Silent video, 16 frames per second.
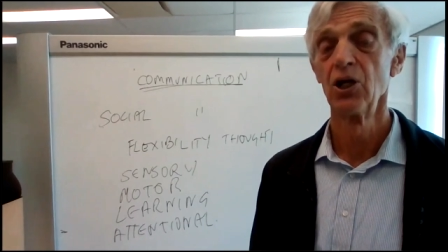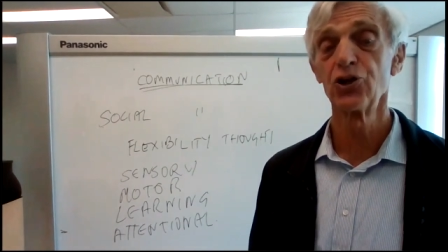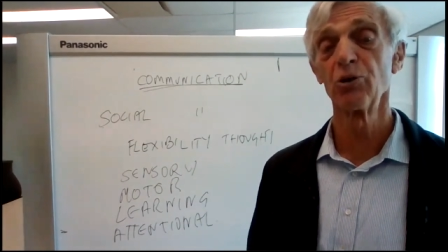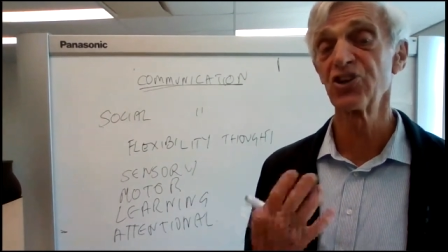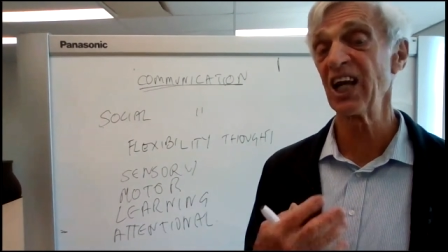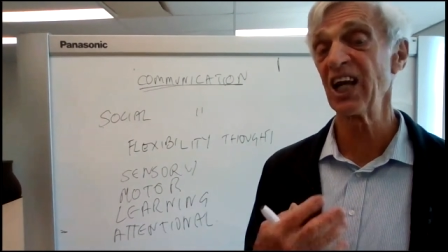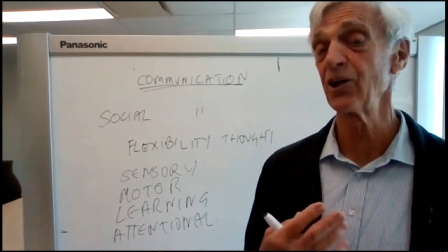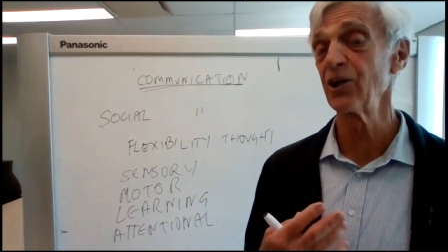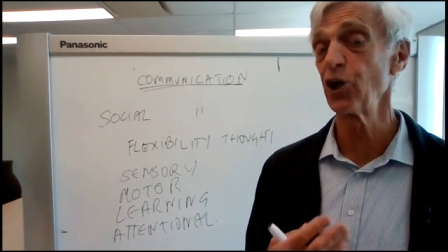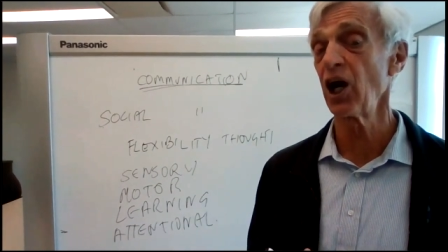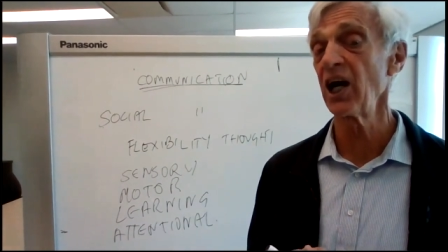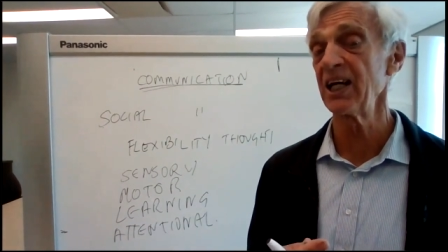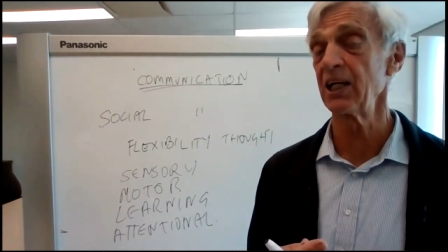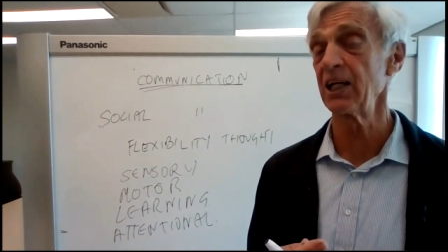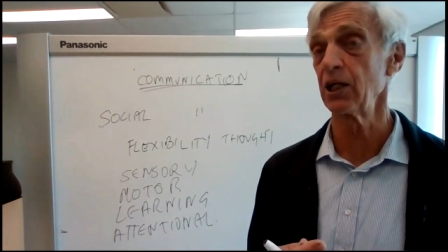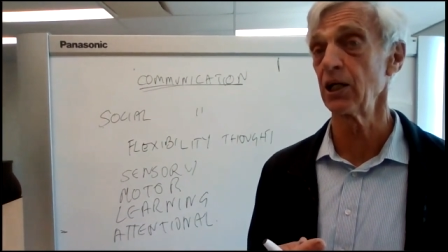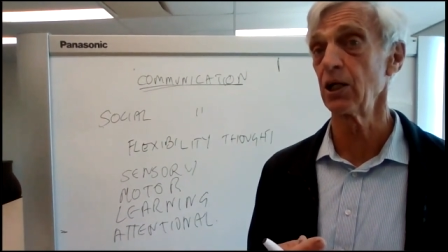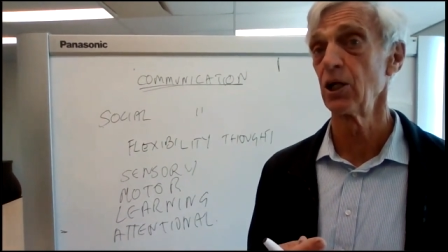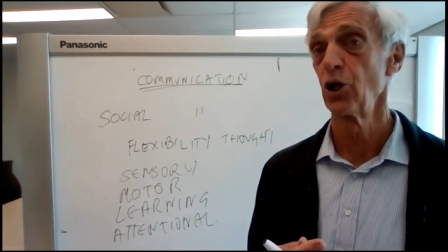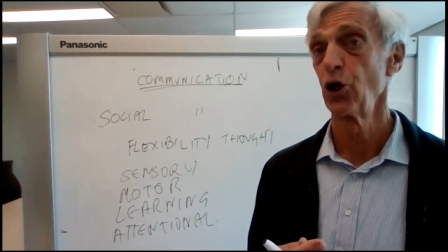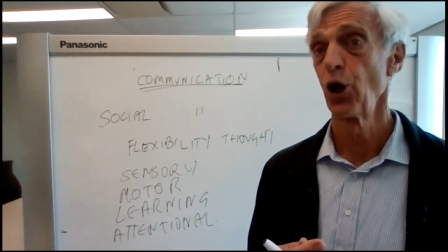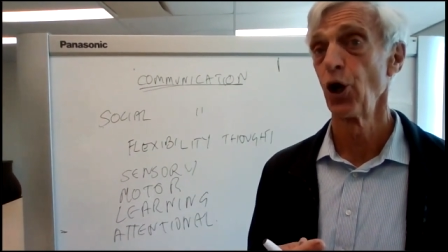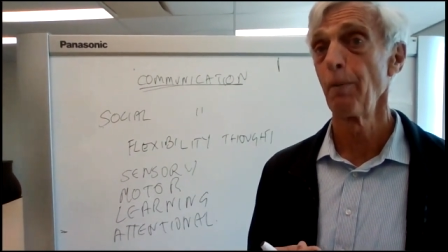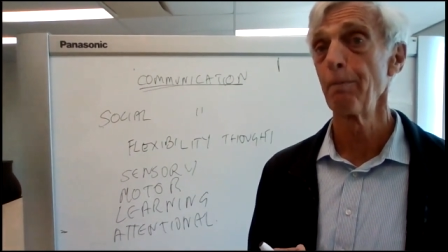So a sound I
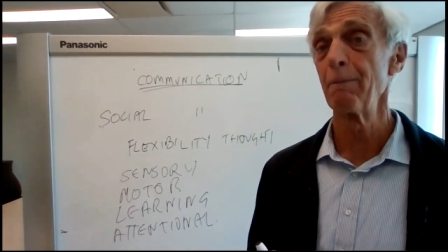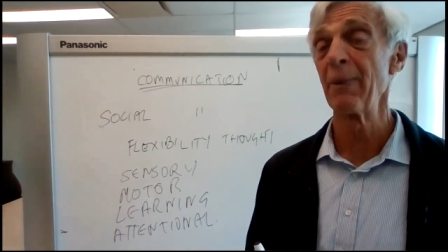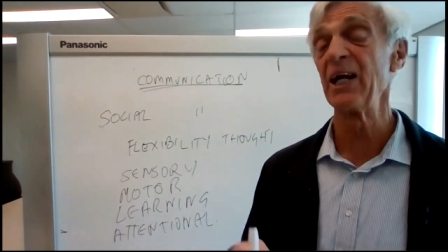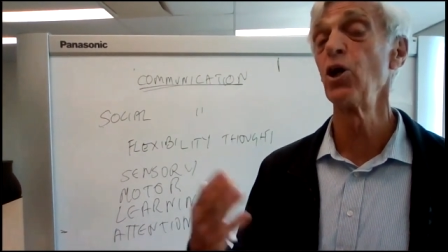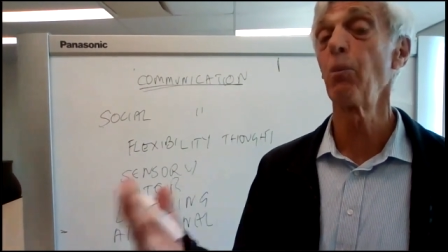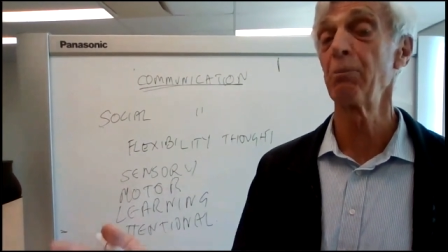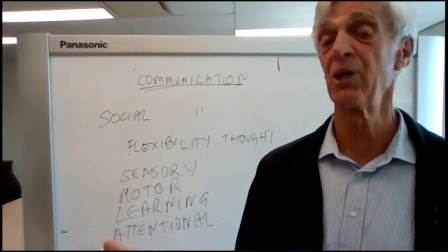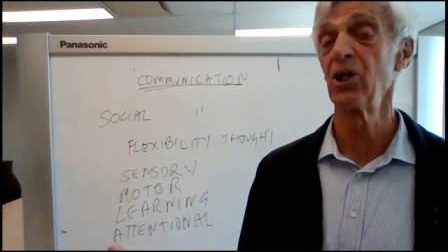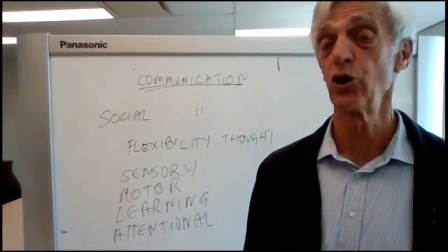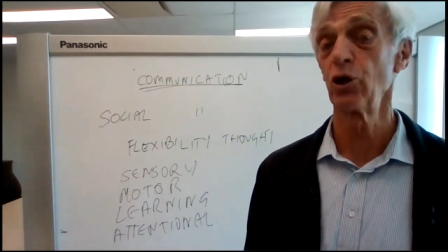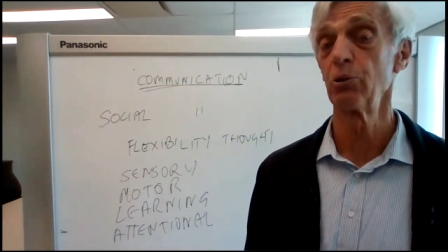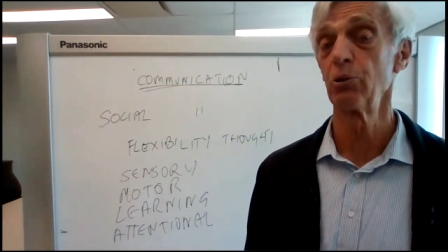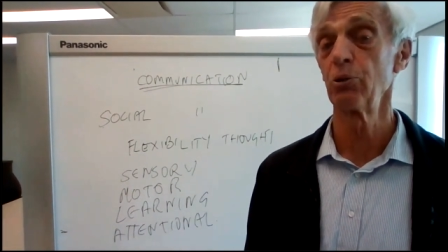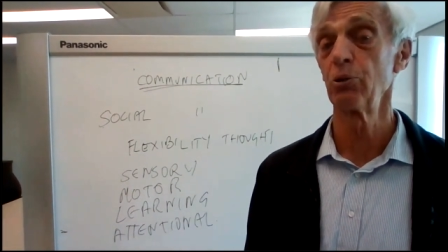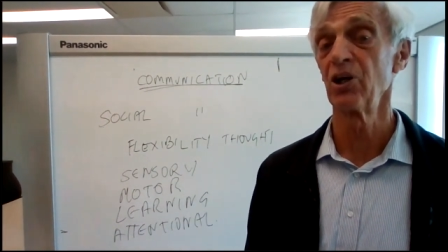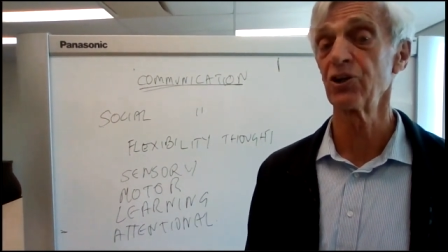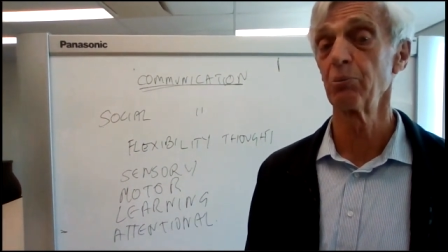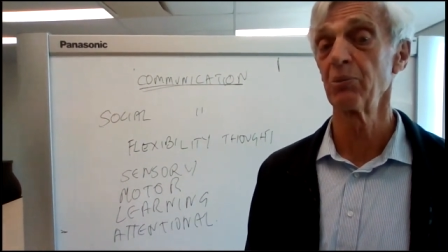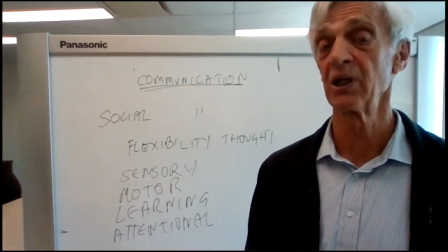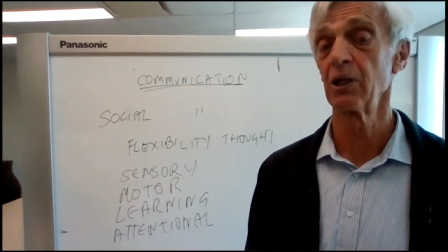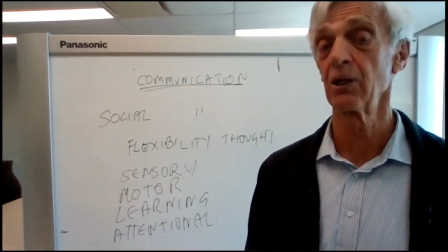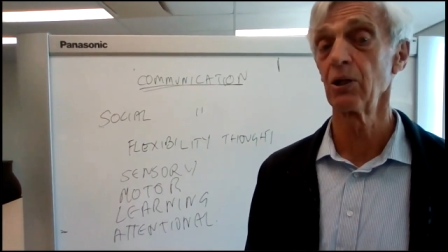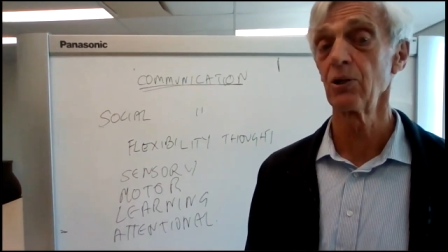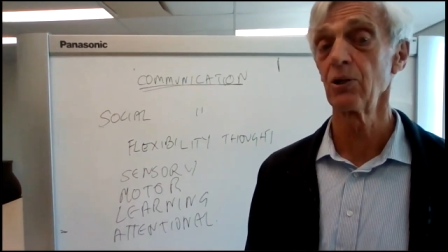hear may not be heard by
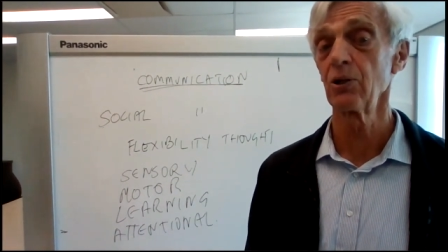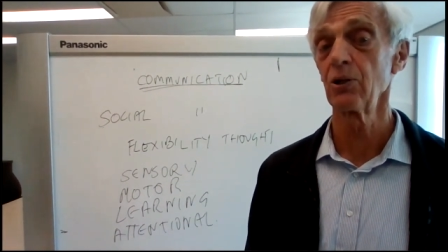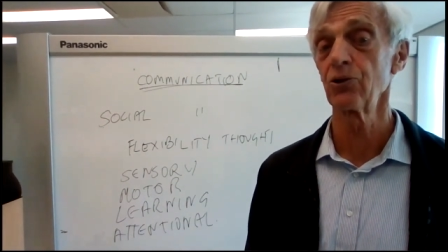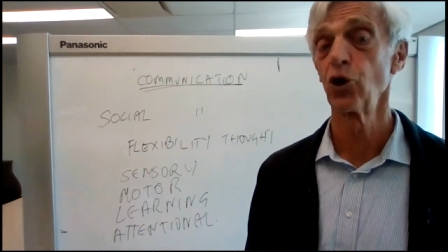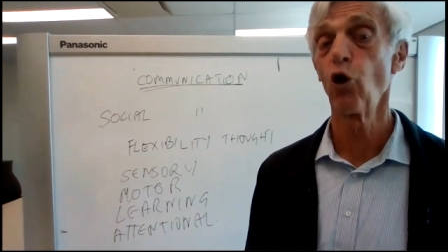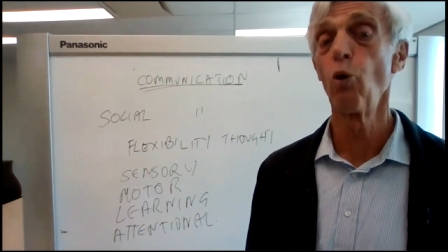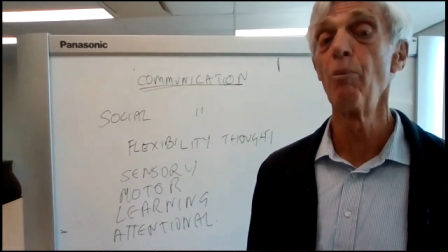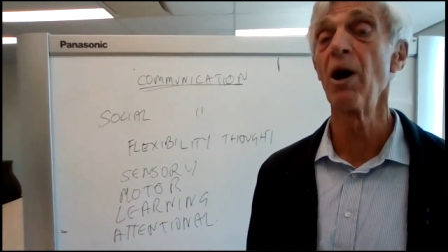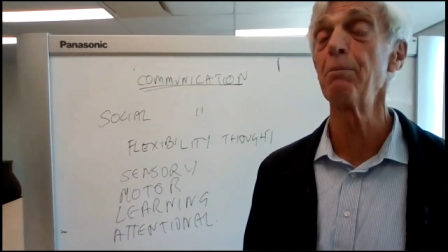somebody else